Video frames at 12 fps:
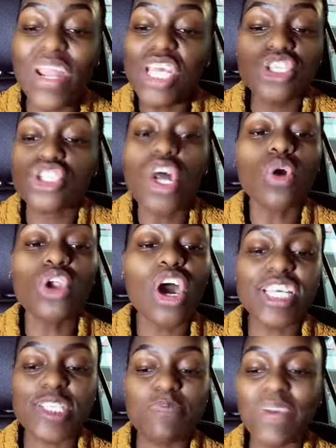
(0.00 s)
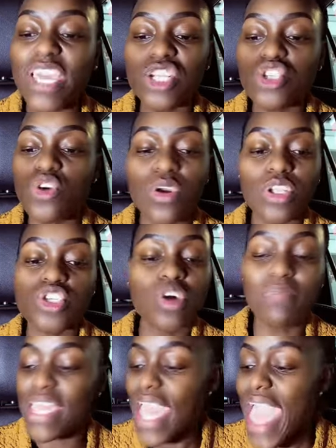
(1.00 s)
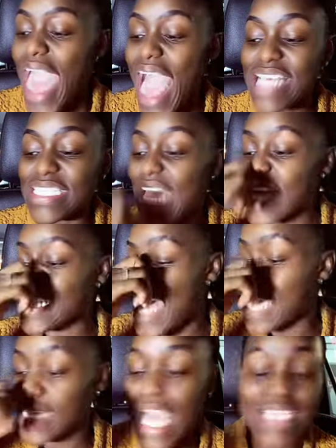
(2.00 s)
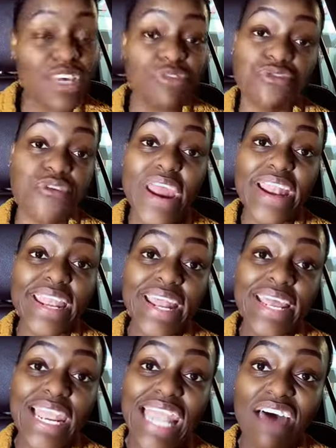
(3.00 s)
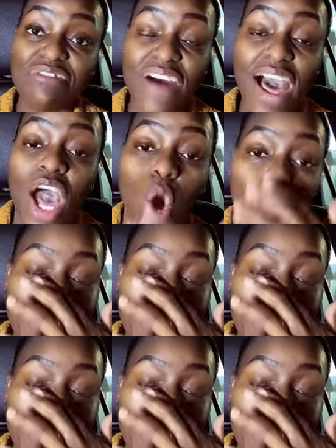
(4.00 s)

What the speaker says: when he's no longer speaking to me as a friend and a lover,